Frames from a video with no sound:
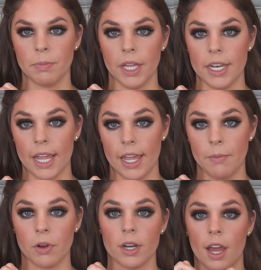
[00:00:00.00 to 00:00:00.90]
blend in
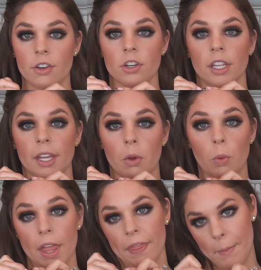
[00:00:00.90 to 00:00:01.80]
more naturally
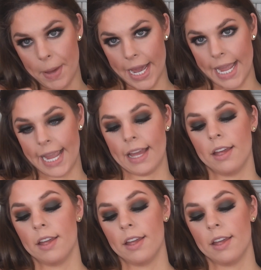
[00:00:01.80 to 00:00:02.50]
with my